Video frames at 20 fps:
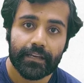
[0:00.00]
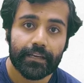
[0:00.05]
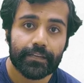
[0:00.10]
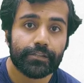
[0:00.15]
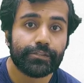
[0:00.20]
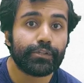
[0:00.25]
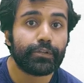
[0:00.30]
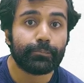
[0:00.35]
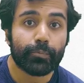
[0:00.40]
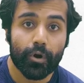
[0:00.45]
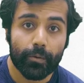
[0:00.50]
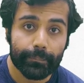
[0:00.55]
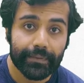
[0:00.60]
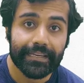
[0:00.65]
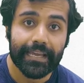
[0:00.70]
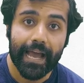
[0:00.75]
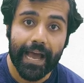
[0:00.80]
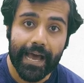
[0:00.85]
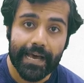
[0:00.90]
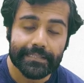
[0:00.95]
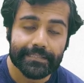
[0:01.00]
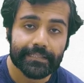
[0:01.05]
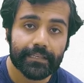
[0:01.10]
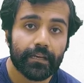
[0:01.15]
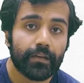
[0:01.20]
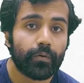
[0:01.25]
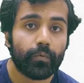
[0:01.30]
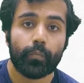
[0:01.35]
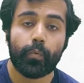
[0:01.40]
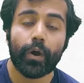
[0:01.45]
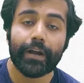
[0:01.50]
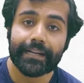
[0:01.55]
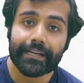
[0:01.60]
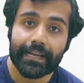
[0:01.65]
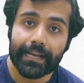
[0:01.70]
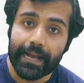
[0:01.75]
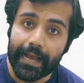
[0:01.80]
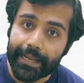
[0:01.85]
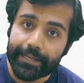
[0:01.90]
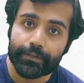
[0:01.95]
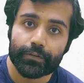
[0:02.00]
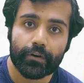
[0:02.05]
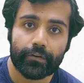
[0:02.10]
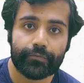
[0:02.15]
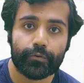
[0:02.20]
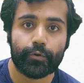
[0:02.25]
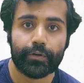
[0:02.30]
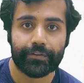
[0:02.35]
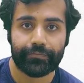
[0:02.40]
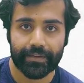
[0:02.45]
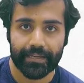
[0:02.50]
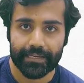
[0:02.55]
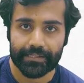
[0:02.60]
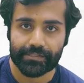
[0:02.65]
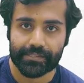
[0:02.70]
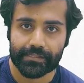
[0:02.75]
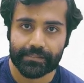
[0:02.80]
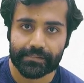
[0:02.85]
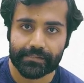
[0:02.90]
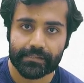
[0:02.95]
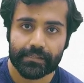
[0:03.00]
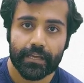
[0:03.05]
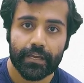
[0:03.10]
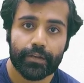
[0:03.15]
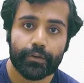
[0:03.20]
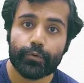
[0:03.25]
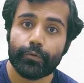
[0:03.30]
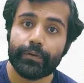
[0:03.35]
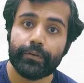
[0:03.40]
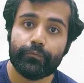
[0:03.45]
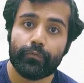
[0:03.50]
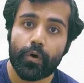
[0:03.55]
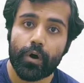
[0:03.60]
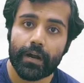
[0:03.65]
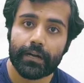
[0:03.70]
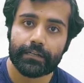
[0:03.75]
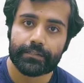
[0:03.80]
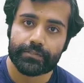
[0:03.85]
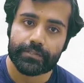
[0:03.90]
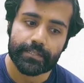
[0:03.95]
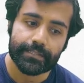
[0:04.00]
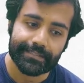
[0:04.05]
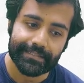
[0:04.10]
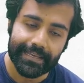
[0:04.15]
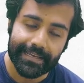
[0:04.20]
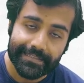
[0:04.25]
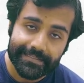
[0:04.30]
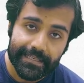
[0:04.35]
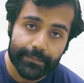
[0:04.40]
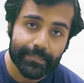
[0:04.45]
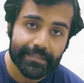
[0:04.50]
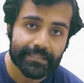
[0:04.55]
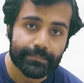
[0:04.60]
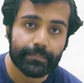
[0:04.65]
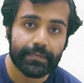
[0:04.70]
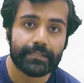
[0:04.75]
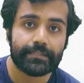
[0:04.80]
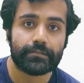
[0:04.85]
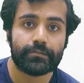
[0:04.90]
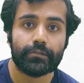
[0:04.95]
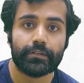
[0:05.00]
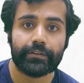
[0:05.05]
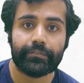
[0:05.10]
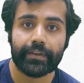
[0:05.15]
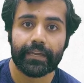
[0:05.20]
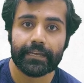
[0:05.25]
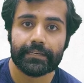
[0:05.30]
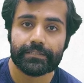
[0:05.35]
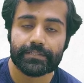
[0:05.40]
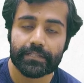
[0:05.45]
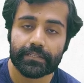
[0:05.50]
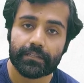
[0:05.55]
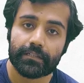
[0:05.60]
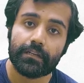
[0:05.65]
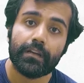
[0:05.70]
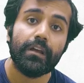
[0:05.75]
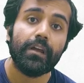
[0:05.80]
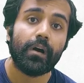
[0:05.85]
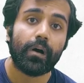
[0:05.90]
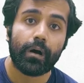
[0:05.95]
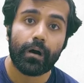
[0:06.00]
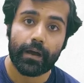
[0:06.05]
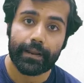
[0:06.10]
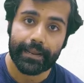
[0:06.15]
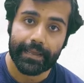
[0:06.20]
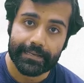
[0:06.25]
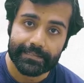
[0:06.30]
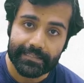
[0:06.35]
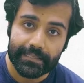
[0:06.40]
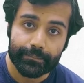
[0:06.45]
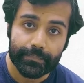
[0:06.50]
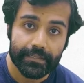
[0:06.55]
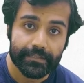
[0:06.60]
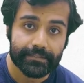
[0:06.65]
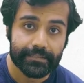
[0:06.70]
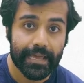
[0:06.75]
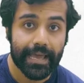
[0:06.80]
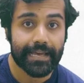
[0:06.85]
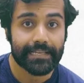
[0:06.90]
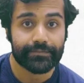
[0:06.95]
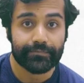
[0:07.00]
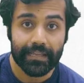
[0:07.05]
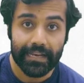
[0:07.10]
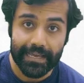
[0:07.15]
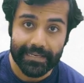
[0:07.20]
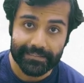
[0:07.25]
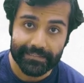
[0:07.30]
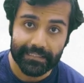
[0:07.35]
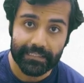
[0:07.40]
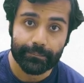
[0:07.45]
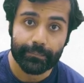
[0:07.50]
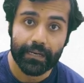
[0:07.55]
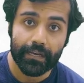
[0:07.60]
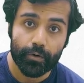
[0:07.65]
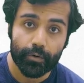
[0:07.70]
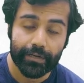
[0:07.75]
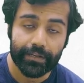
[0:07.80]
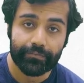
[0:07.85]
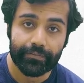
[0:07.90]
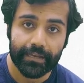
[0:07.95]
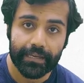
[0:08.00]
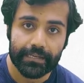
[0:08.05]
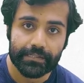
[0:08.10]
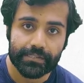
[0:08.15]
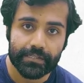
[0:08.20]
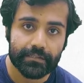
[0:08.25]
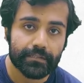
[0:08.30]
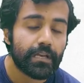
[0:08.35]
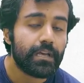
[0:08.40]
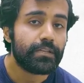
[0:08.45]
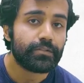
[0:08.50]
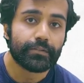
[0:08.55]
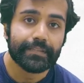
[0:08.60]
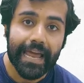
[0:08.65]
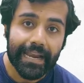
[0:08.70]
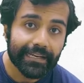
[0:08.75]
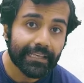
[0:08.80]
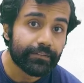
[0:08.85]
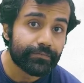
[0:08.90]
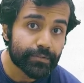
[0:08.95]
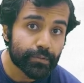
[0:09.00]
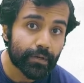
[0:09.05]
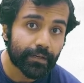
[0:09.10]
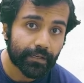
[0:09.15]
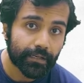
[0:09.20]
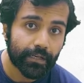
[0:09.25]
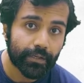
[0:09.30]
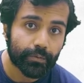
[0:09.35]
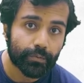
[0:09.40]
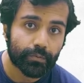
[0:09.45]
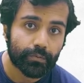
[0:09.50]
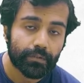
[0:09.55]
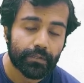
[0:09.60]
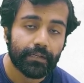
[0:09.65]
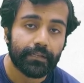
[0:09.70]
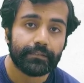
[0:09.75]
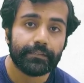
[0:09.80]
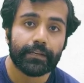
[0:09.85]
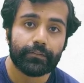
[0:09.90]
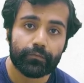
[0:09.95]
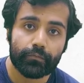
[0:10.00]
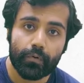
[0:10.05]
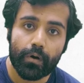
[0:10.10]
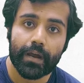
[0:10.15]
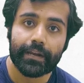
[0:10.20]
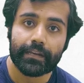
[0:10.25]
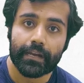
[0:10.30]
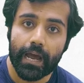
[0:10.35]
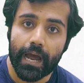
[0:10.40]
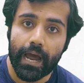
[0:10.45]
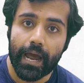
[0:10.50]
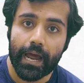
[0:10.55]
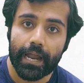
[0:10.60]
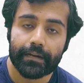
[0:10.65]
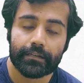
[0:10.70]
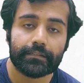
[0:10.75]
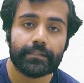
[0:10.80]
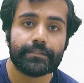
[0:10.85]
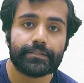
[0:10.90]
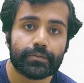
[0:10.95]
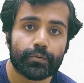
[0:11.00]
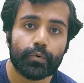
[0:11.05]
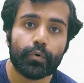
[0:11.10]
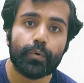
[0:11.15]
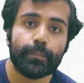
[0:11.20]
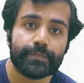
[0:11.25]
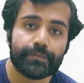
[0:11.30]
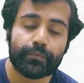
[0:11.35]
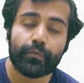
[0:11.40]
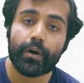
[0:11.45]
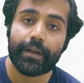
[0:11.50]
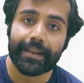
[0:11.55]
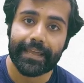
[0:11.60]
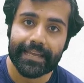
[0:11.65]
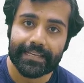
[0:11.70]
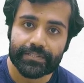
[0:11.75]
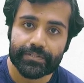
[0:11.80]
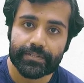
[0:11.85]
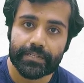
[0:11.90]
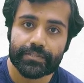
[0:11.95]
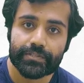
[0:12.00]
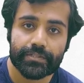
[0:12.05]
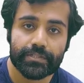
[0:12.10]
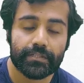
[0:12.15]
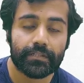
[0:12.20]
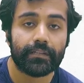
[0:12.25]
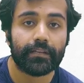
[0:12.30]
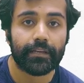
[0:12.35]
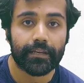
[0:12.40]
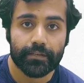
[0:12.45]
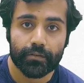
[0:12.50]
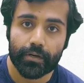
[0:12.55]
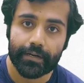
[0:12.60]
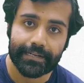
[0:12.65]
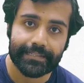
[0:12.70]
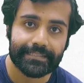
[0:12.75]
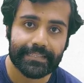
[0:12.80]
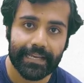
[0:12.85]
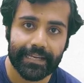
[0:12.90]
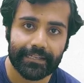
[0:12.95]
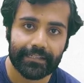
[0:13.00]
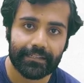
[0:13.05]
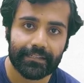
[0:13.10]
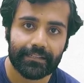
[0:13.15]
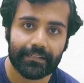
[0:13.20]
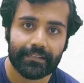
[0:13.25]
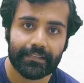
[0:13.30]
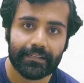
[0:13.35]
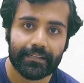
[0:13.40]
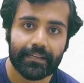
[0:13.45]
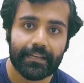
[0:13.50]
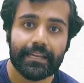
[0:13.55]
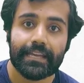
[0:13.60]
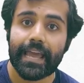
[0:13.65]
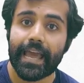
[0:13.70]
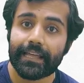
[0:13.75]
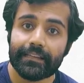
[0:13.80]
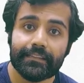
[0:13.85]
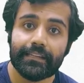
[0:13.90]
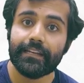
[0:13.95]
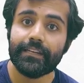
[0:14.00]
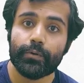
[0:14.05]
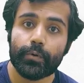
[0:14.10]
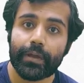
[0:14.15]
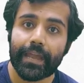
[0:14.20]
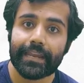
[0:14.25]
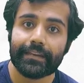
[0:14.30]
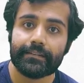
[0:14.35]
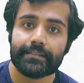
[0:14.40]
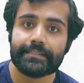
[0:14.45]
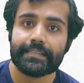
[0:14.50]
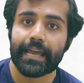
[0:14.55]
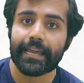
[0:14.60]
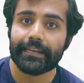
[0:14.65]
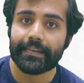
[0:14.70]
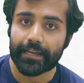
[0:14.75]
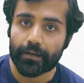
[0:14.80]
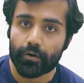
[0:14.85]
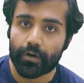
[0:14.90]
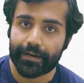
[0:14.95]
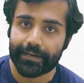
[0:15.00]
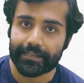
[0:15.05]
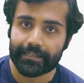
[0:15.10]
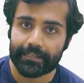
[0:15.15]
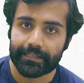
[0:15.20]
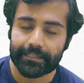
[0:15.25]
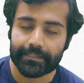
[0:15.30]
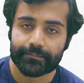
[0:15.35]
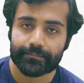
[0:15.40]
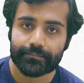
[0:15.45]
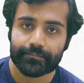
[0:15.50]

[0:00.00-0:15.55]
You should probably ask what kind of notifications? Do we want just SMS based notification or SMS as well as email notification? So that gives you a clue that what are the scopes for extension in your design. And then you can design accordingly.